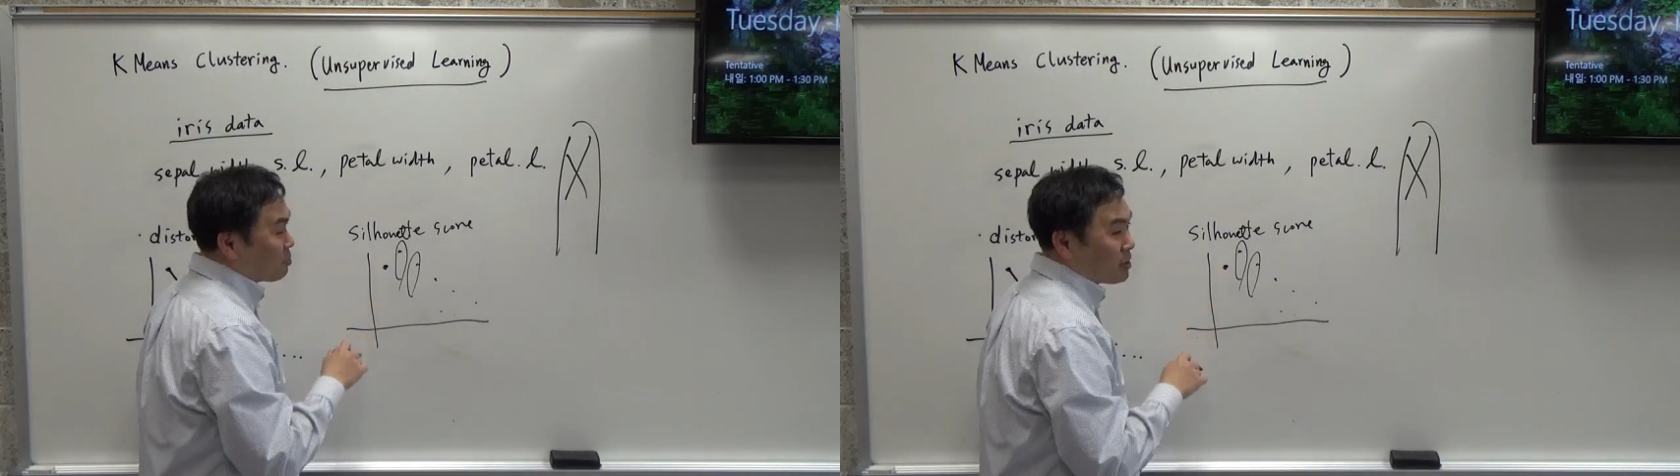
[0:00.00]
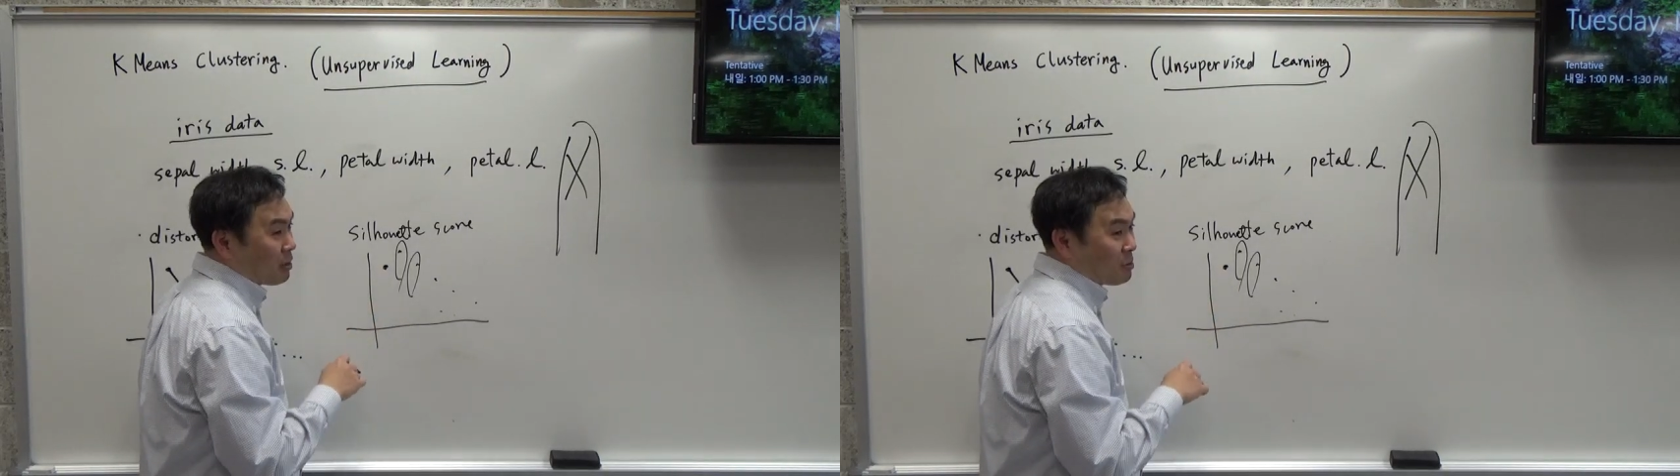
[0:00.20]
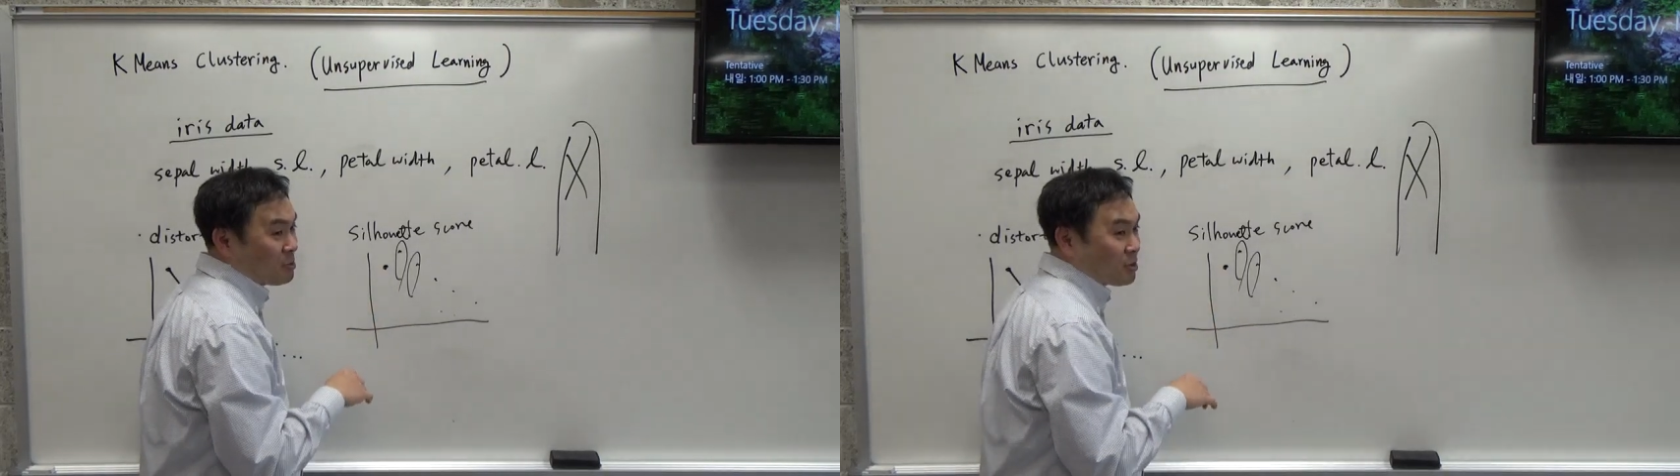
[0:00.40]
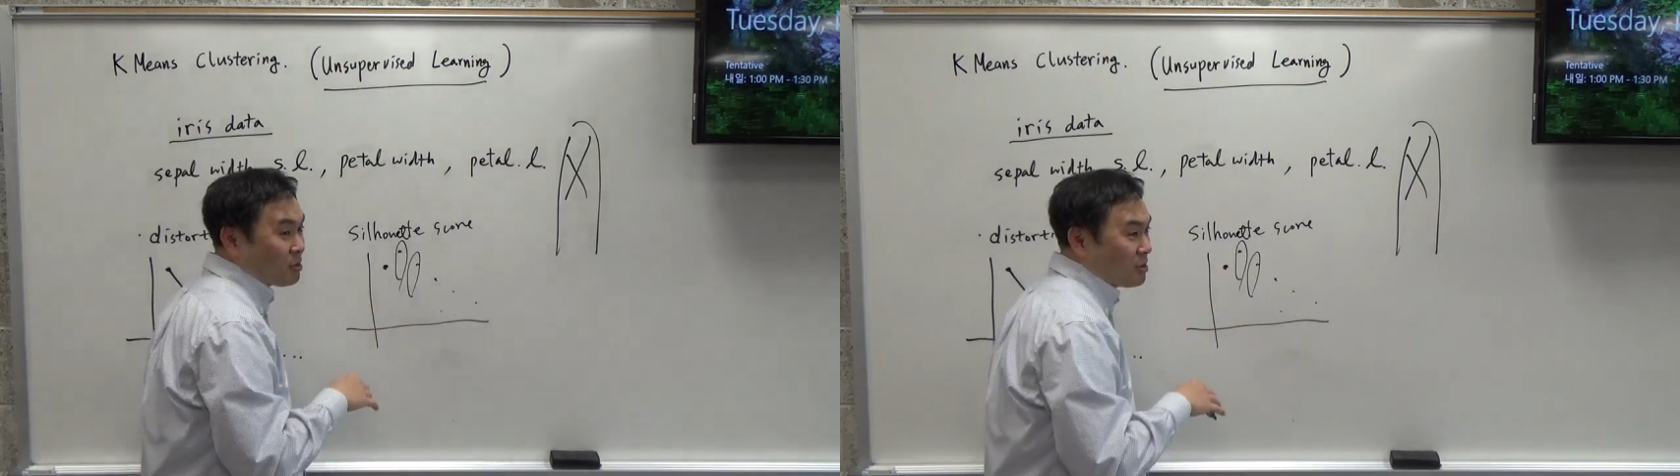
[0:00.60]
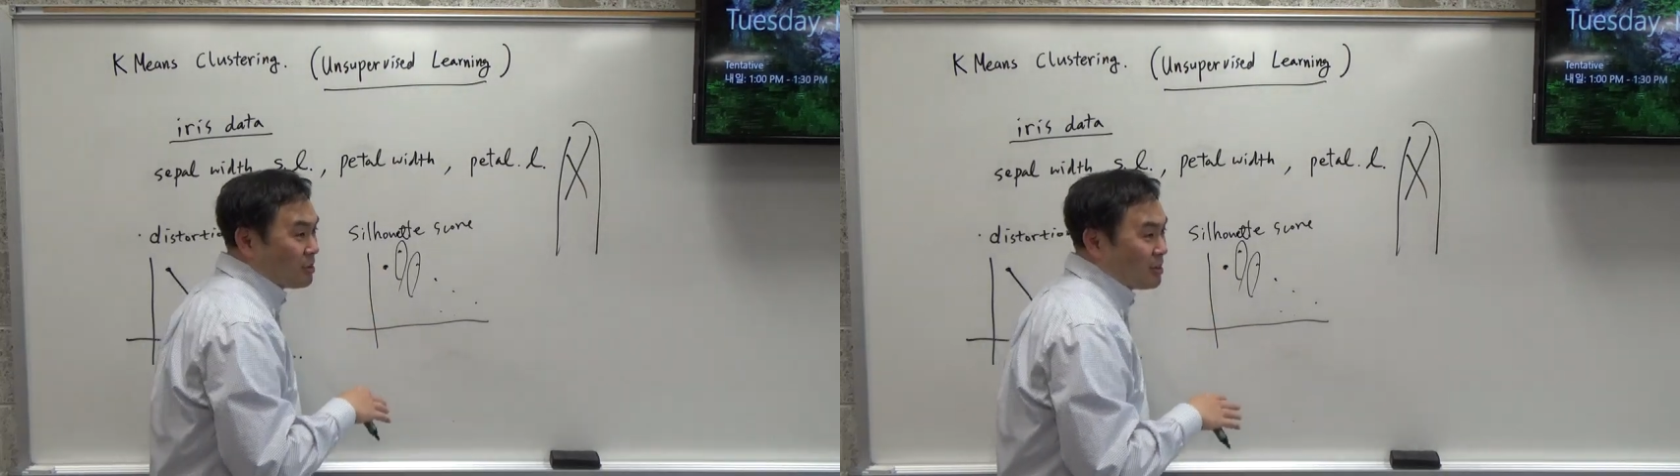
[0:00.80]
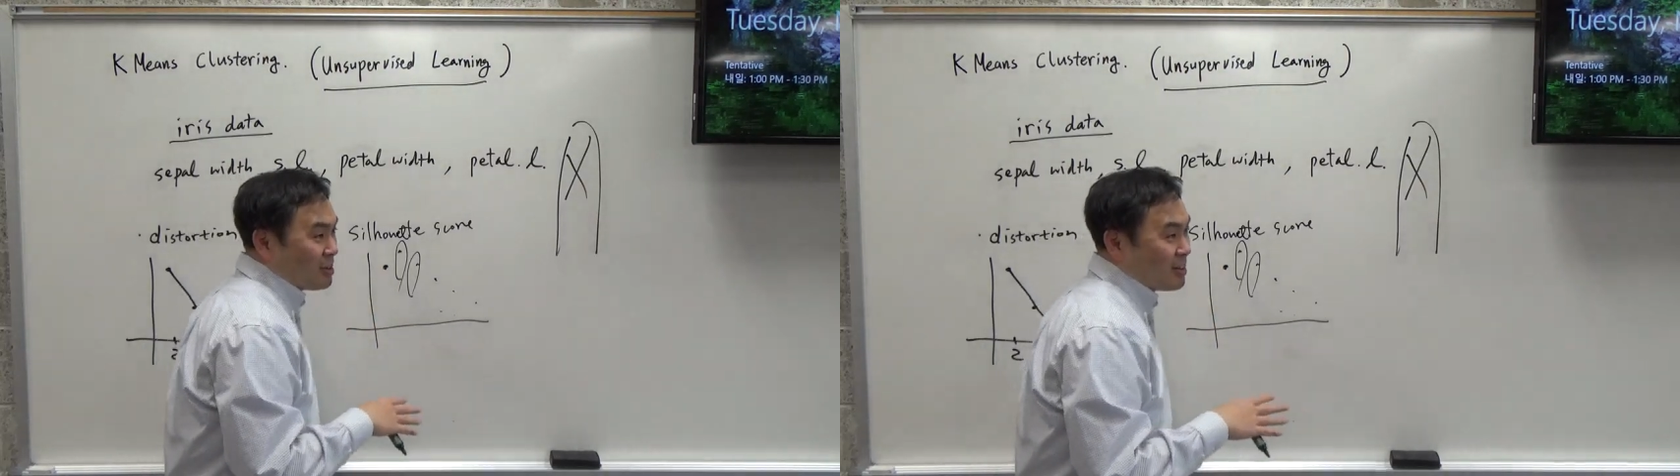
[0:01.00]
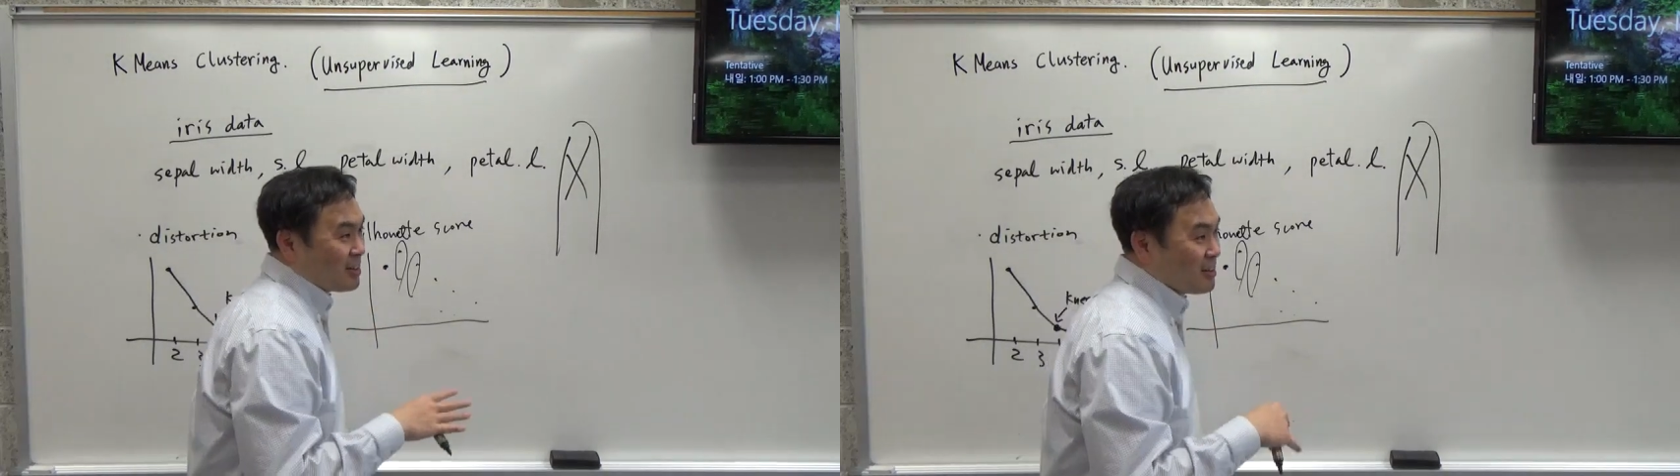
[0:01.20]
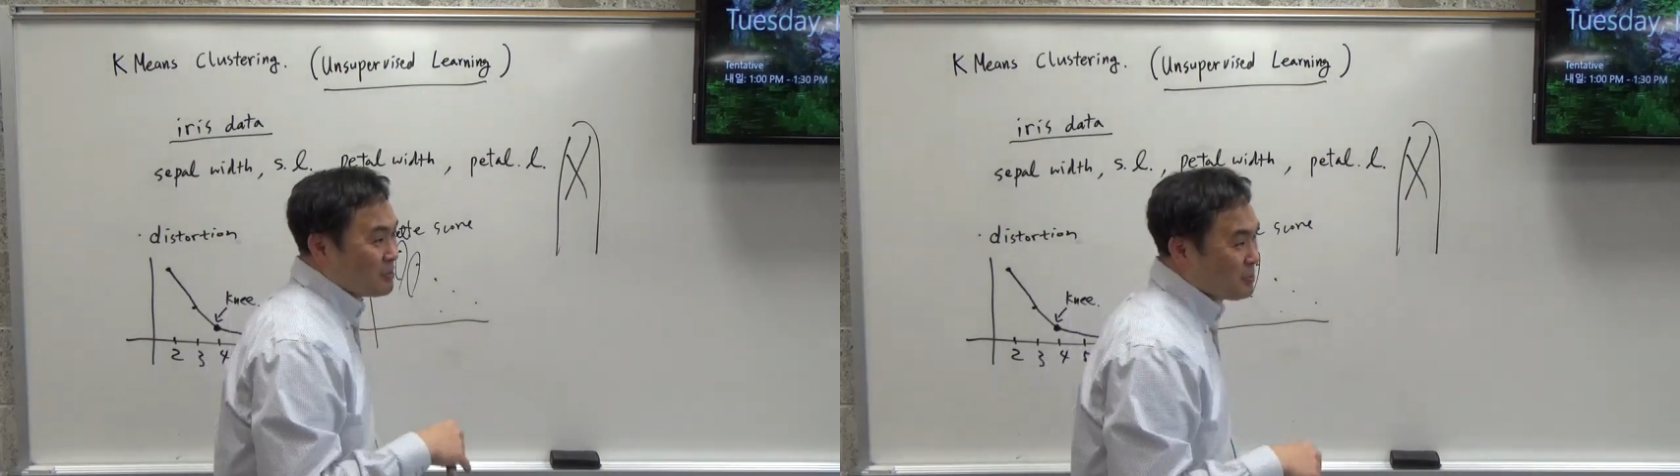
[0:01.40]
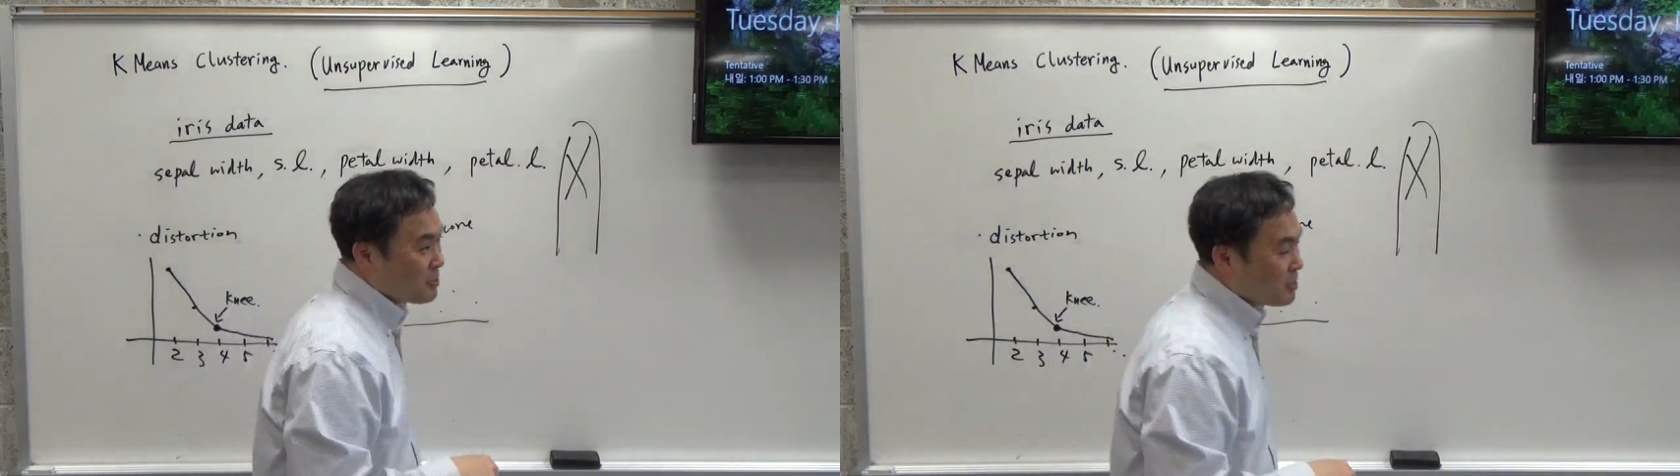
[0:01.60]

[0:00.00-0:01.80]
problem. So, I